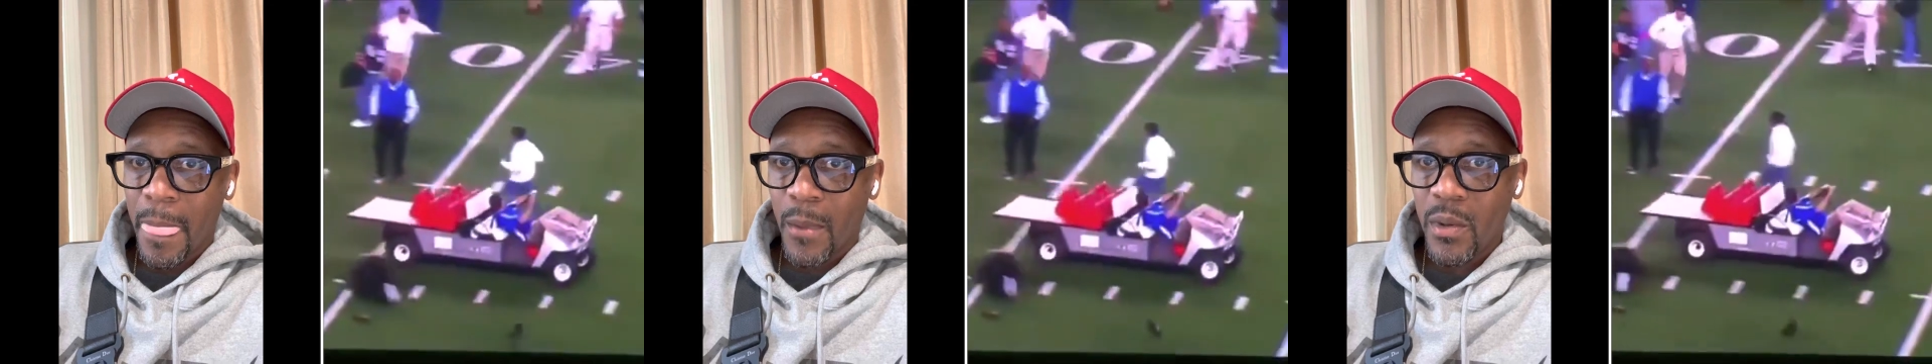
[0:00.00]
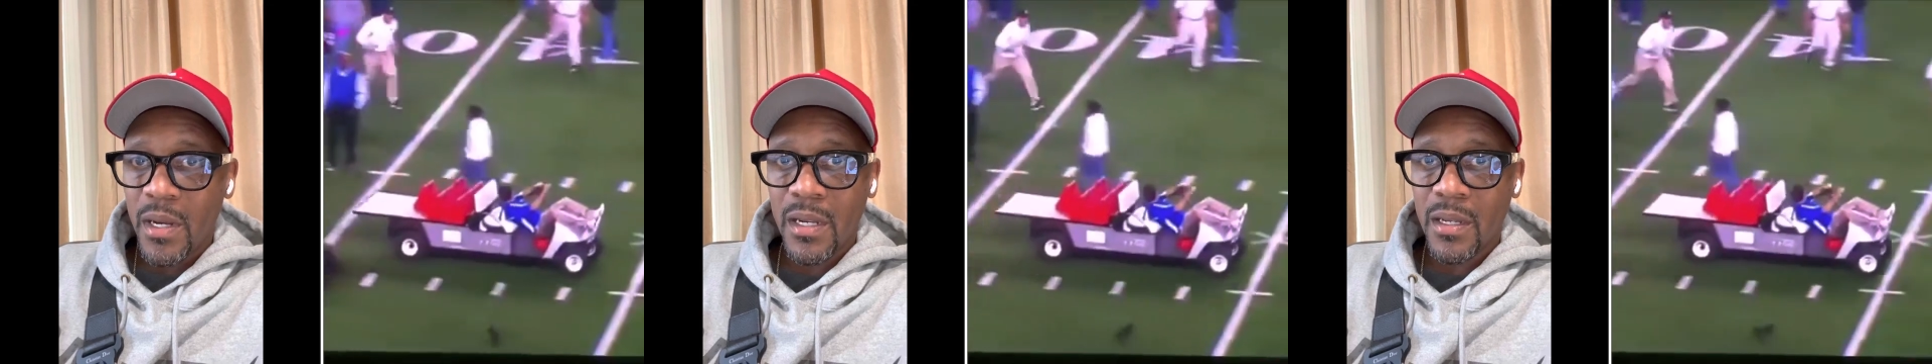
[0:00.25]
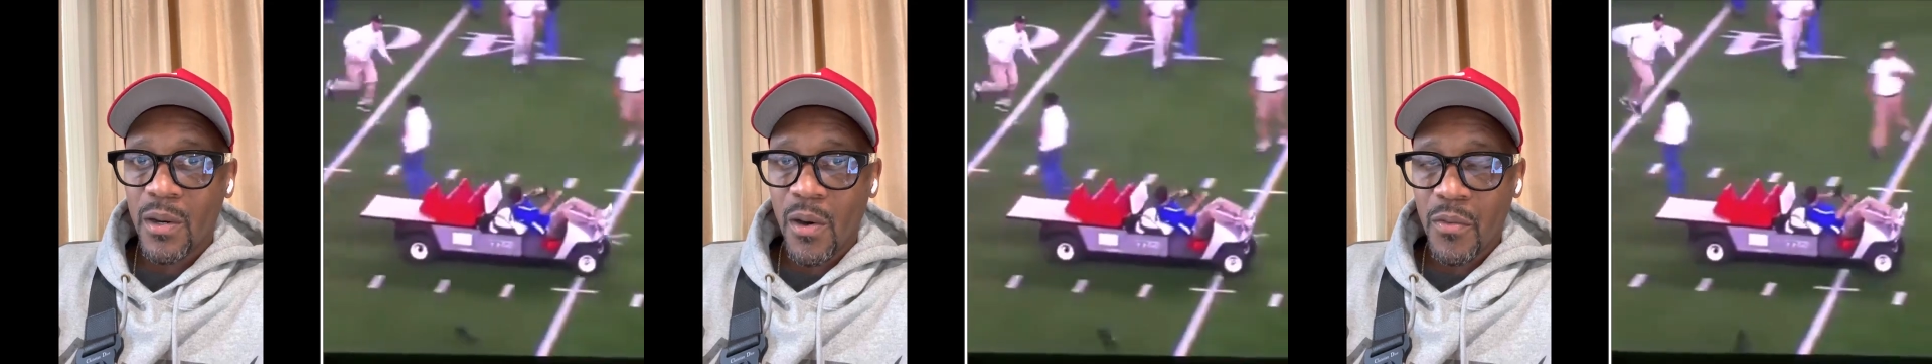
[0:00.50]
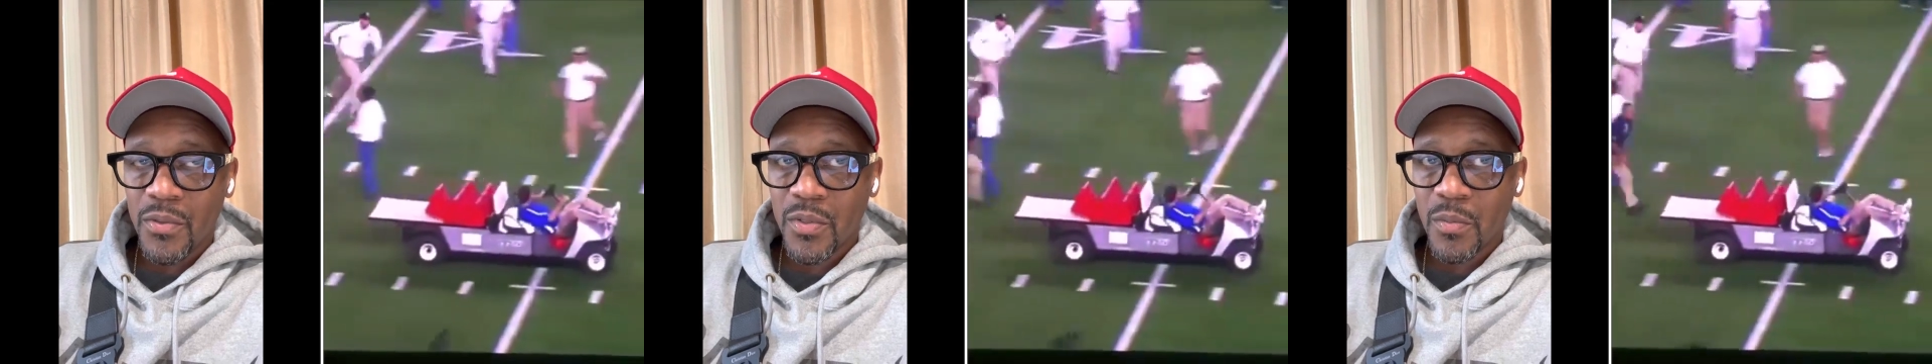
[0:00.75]
we need to go
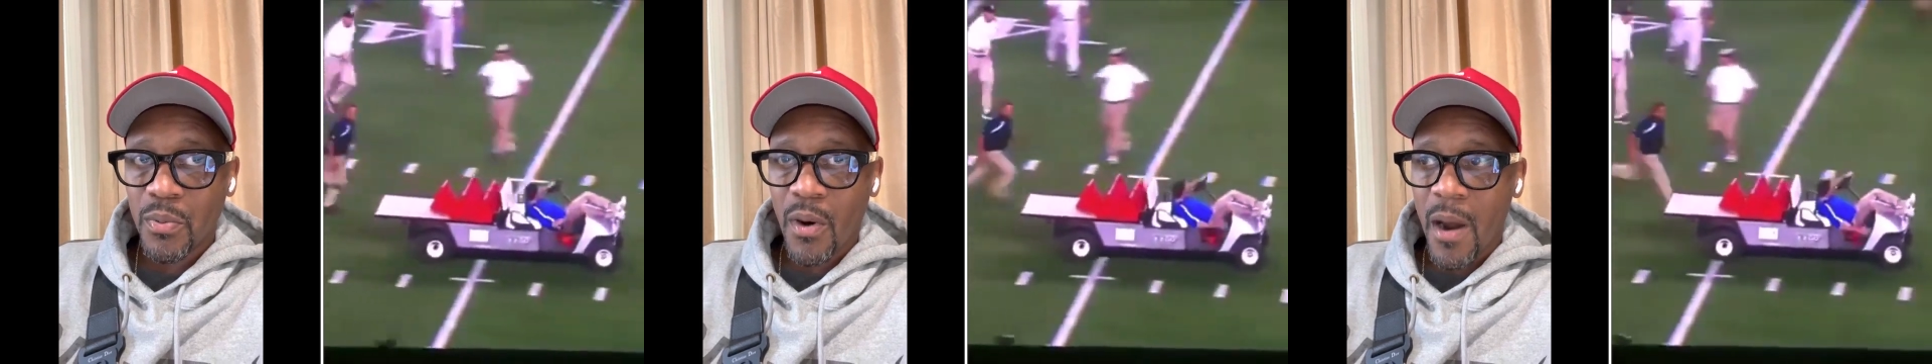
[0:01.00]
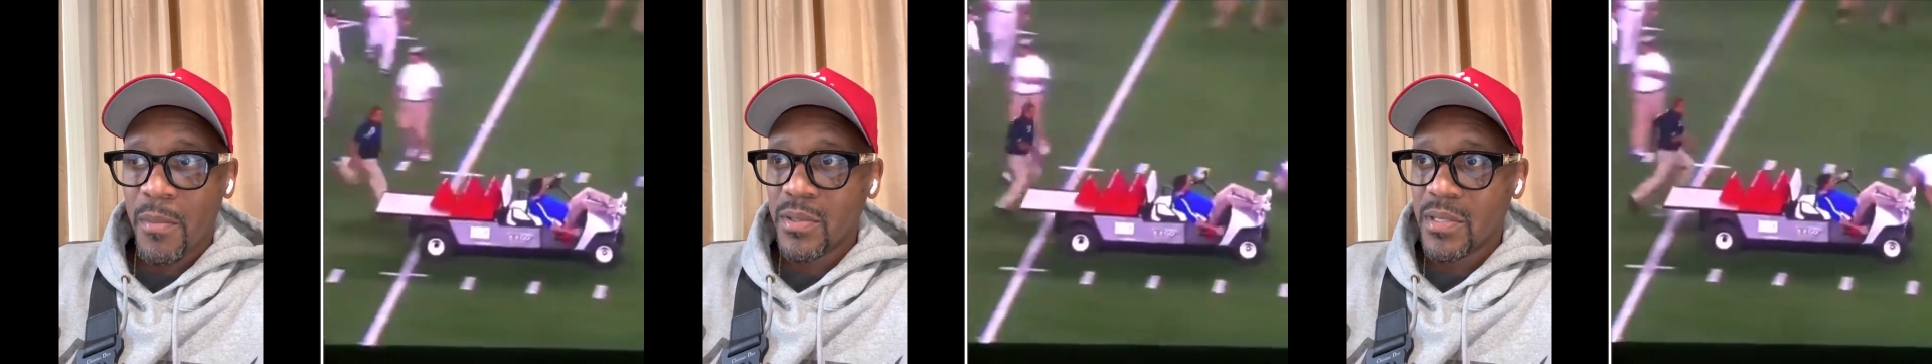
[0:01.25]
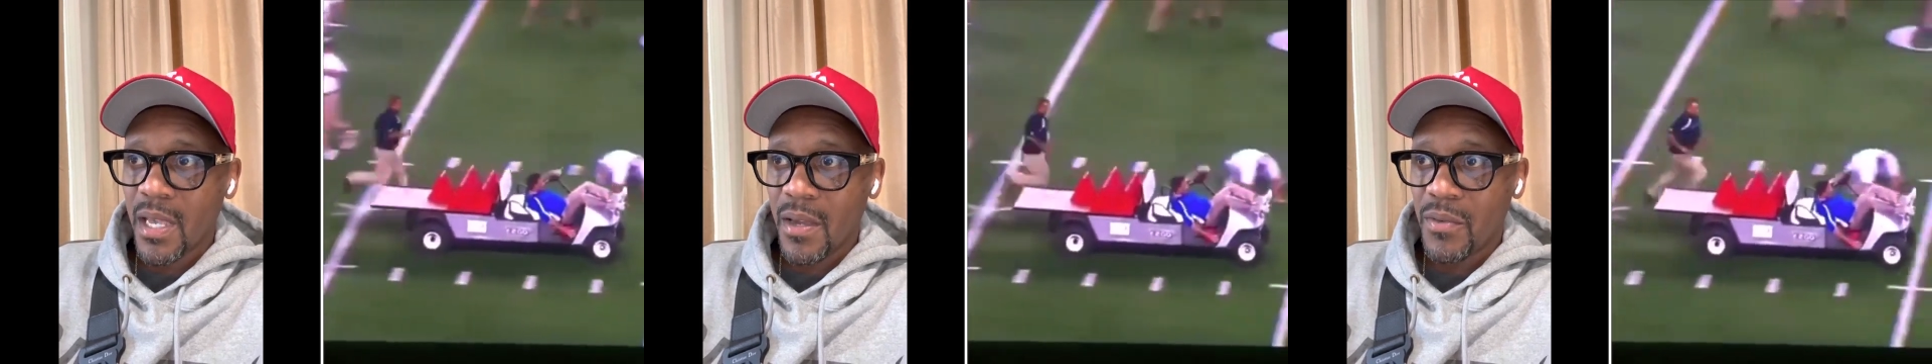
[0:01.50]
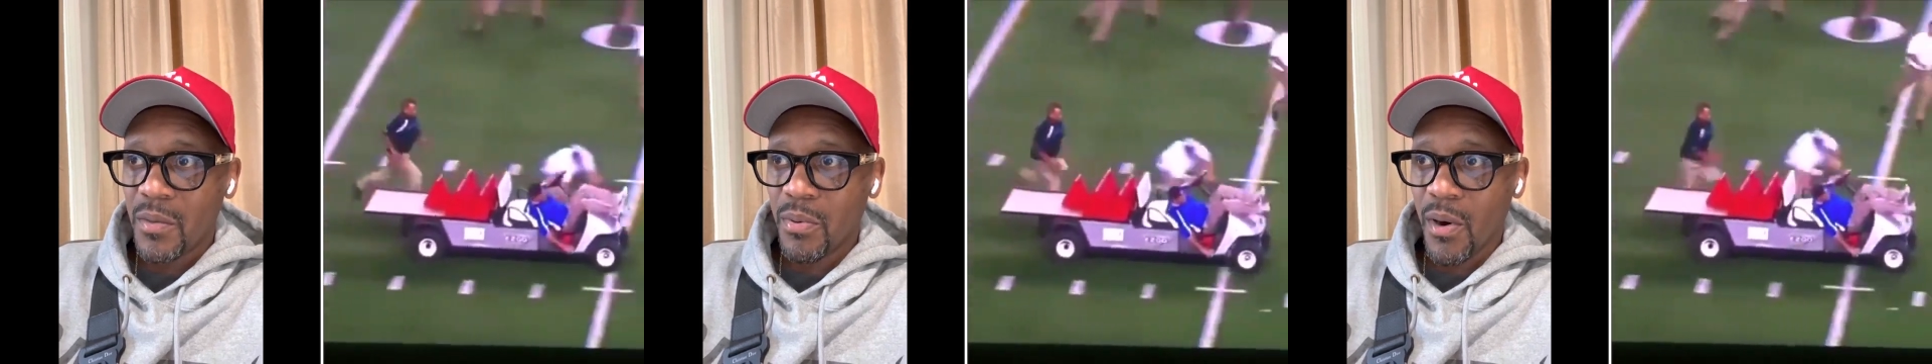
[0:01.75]
over some proper
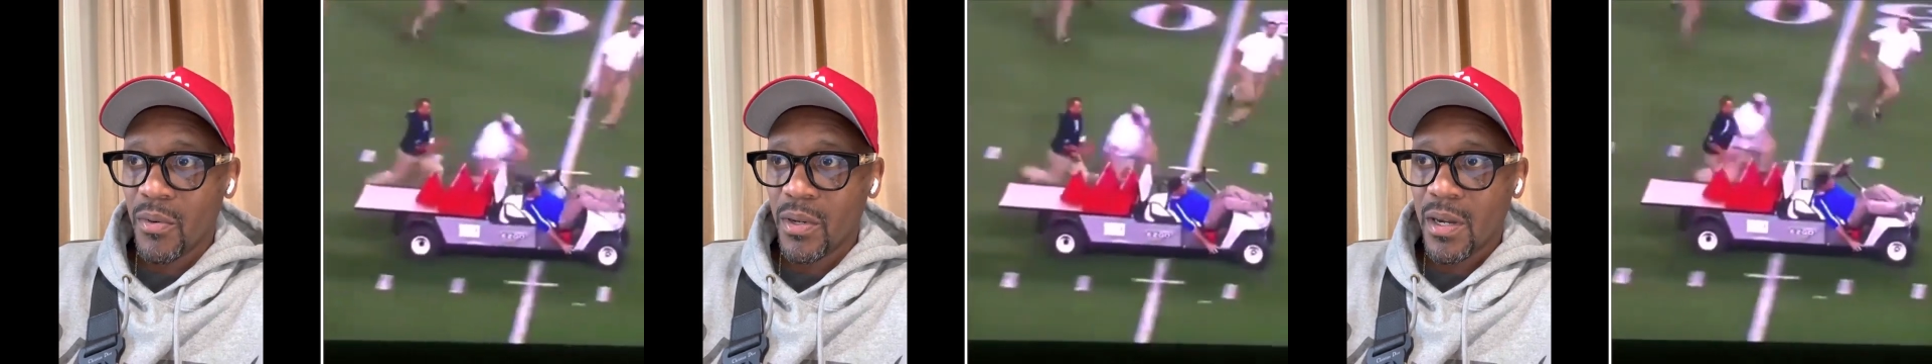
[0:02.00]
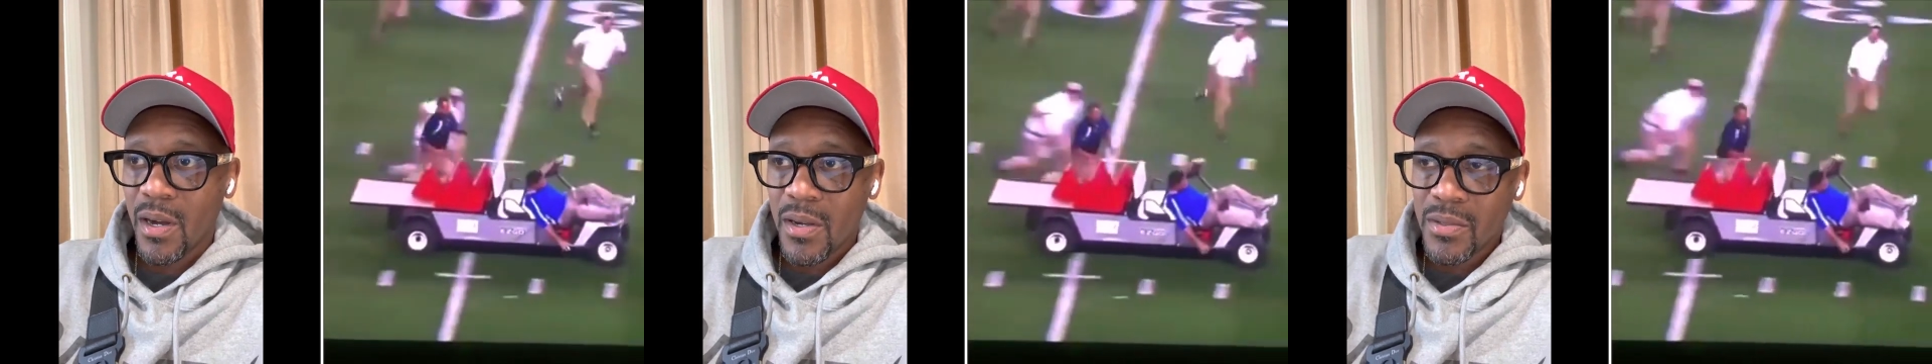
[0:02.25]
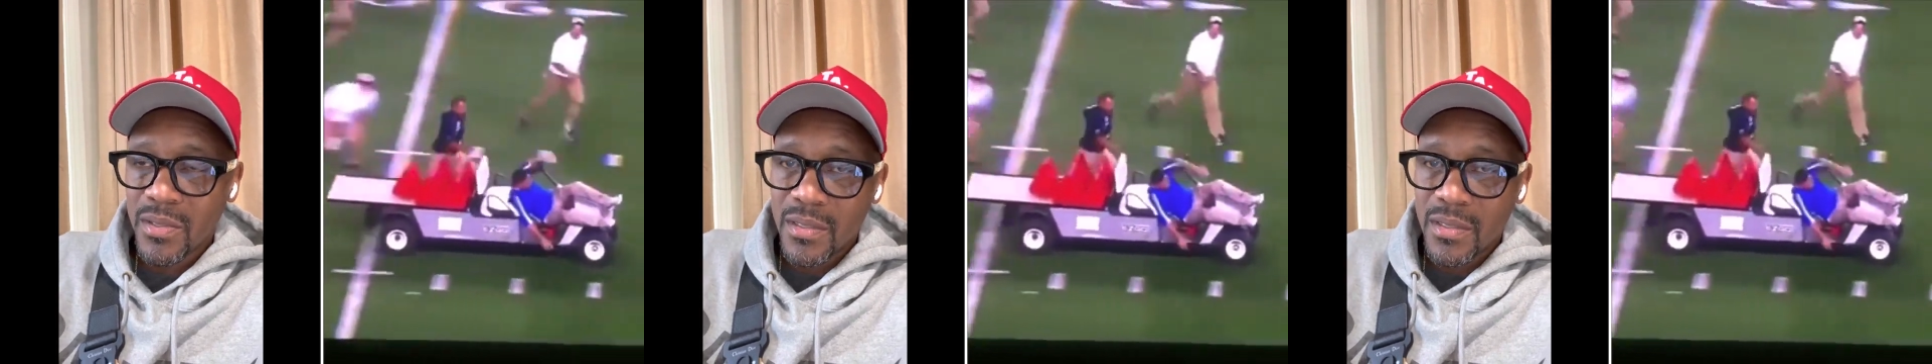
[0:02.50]
safety protocols